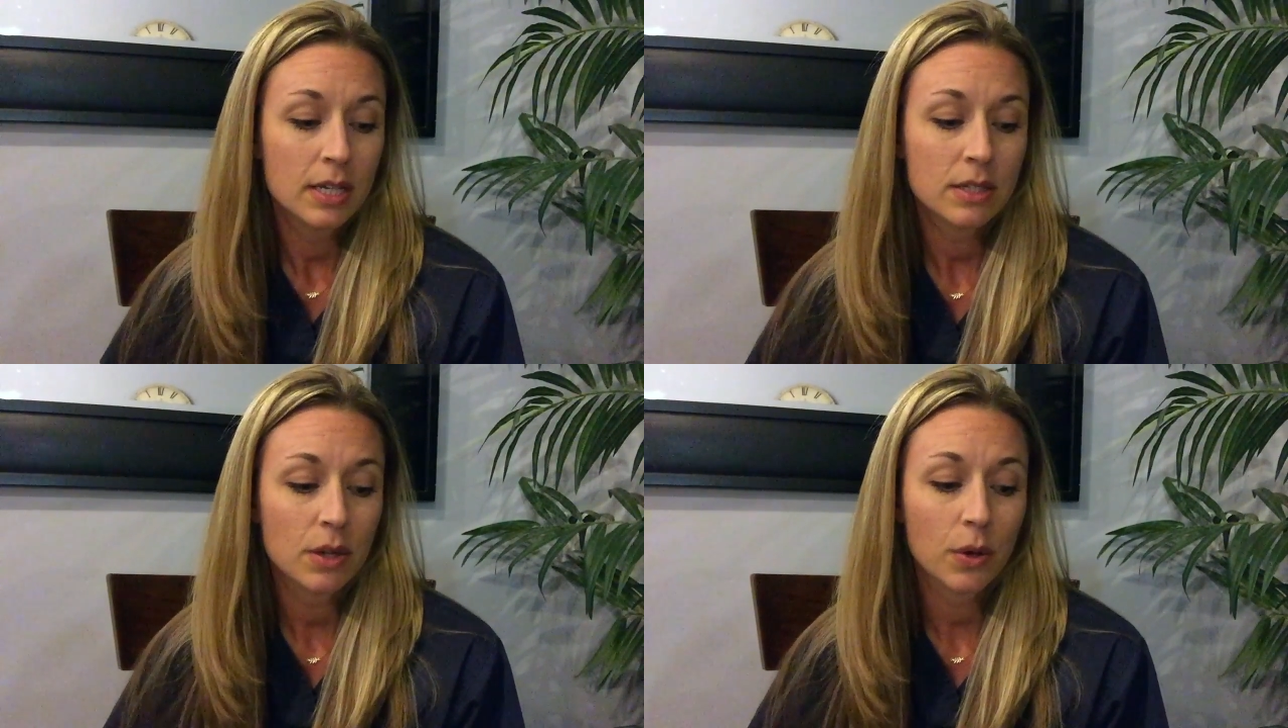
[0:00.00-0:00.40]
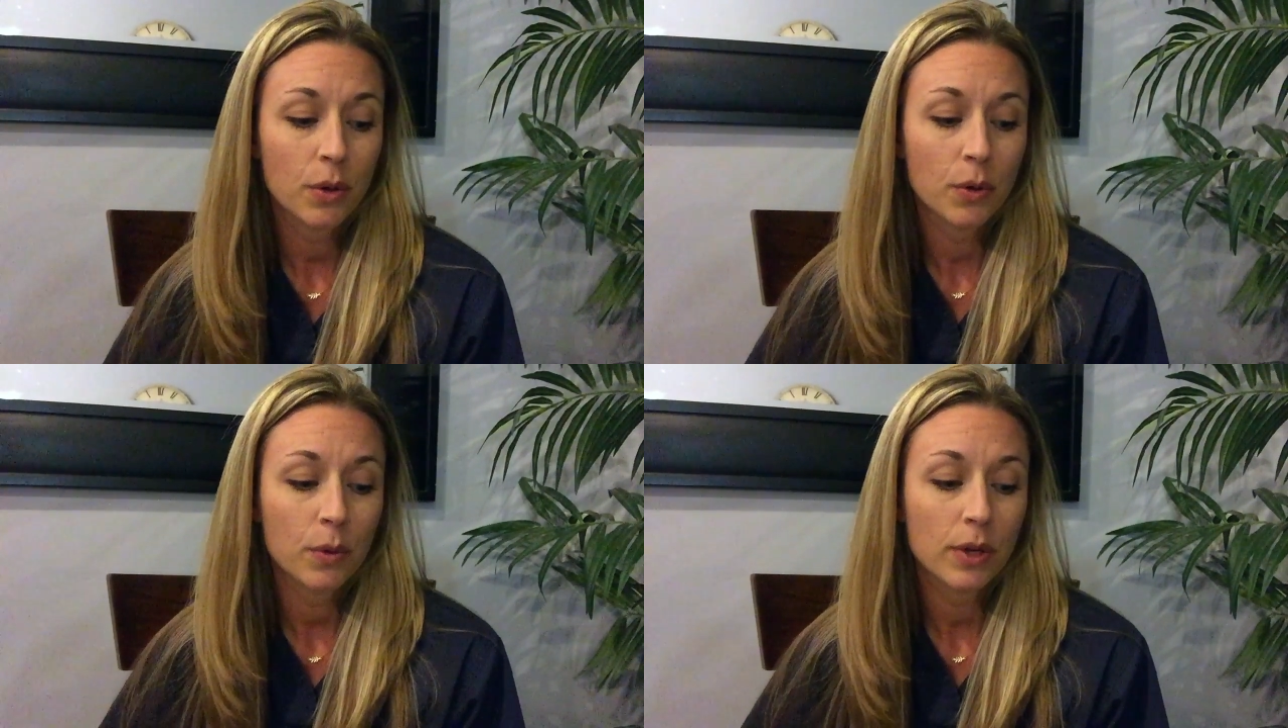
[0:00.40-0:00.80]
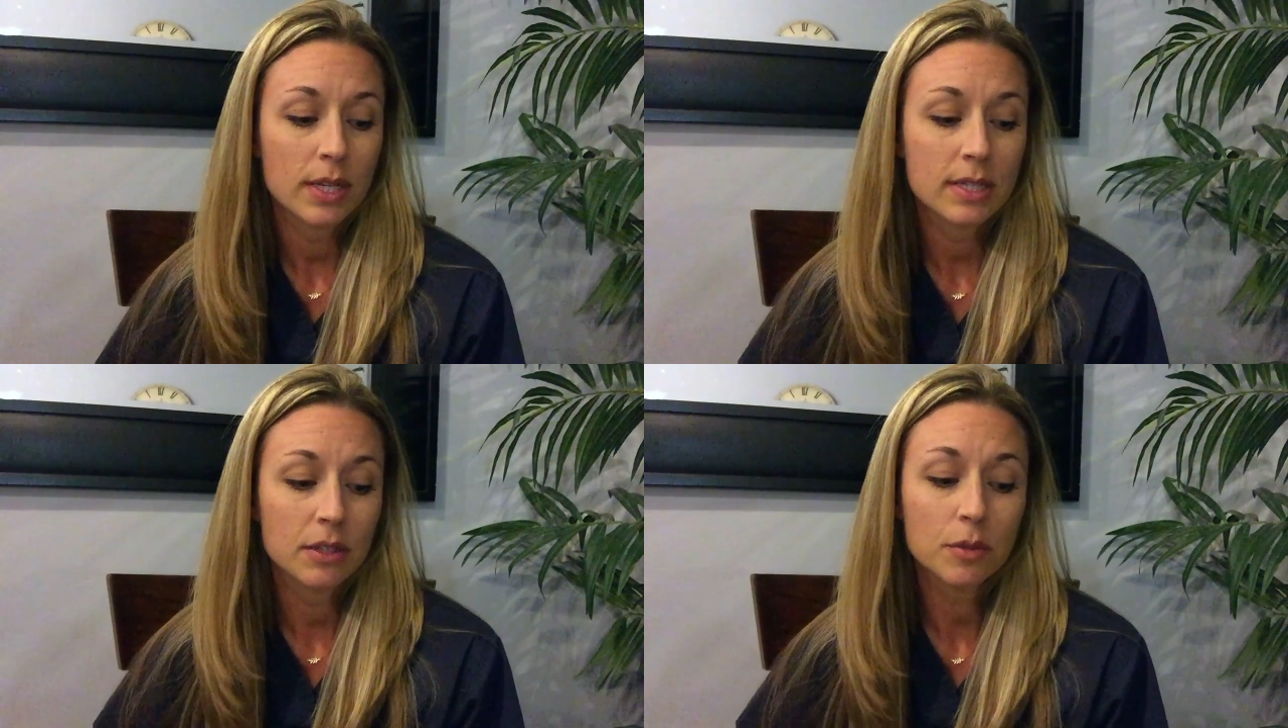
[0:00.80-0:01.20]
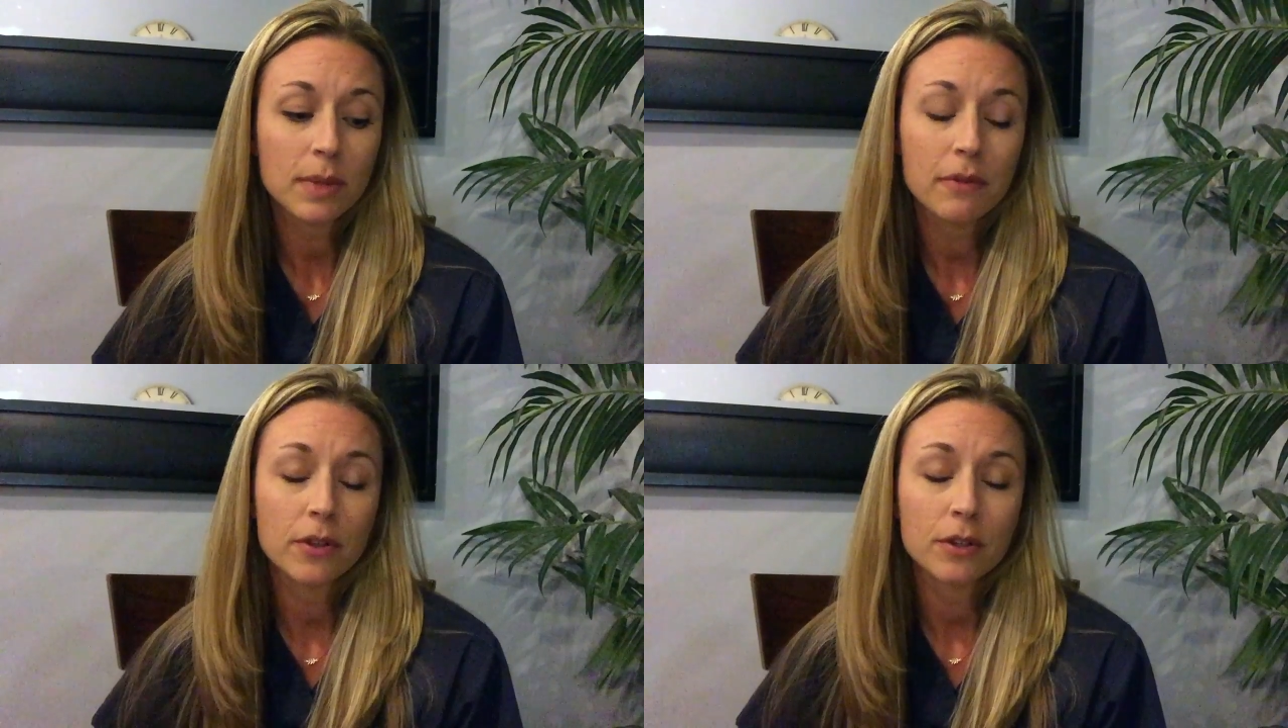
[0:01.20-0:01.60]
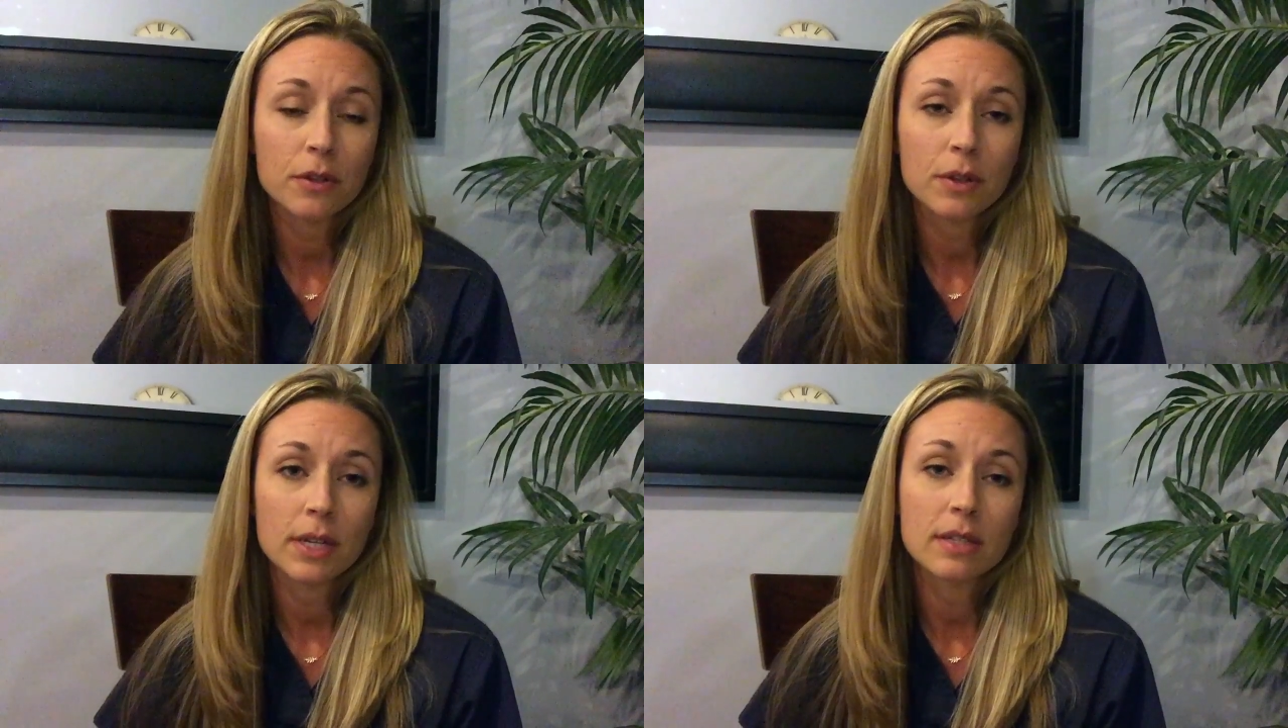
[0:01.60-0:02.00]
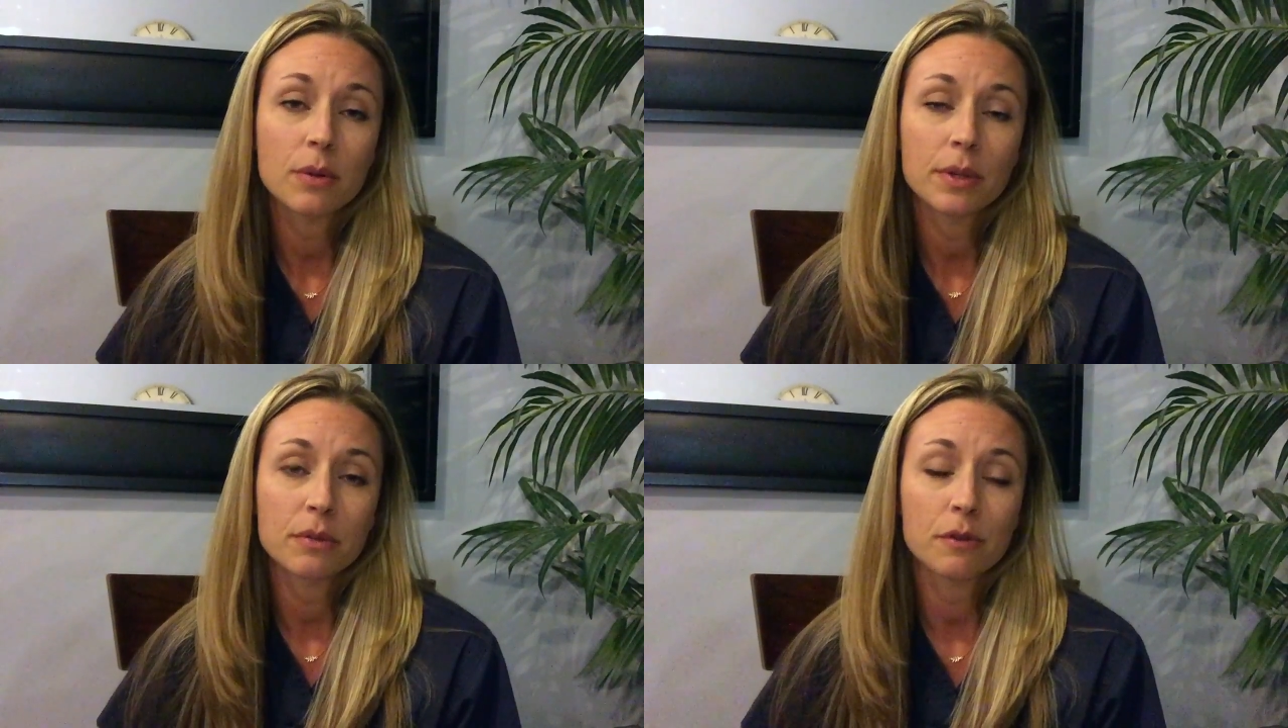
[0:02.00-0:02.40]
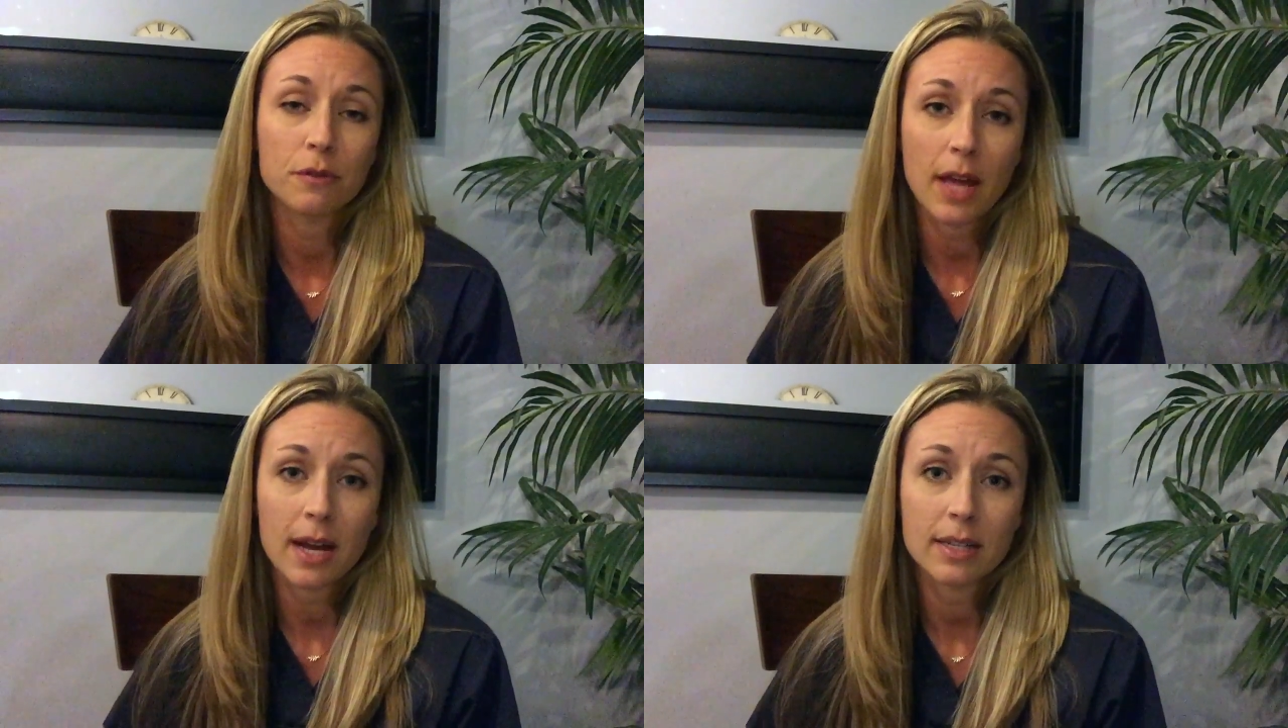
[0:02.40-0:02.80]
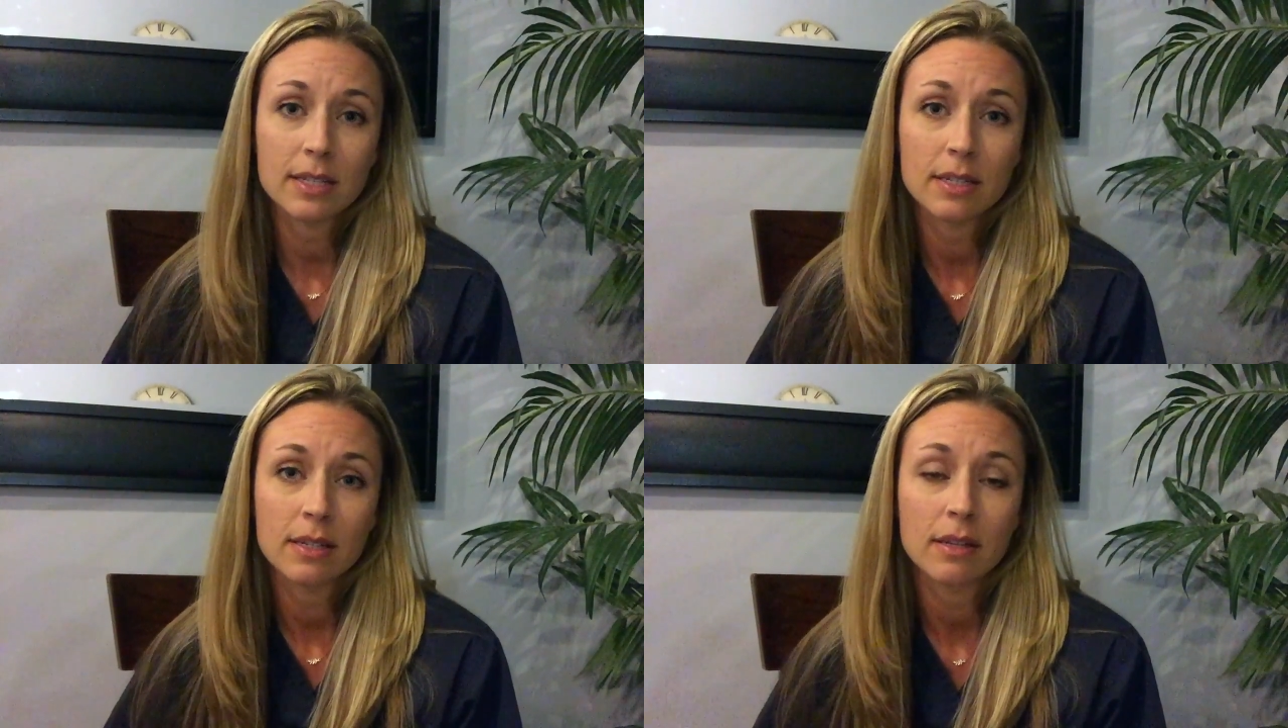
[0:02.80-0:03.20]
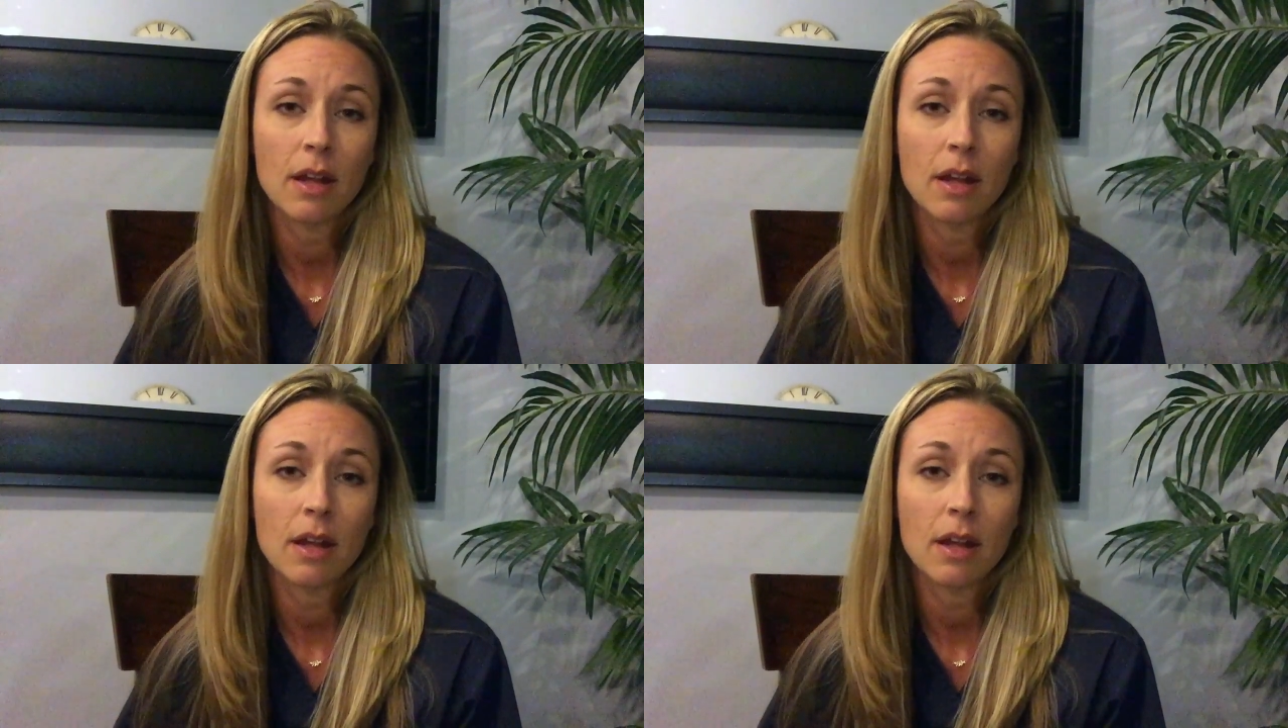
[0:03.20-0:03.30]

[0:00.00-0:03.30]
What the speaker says: So serum level is going to reflect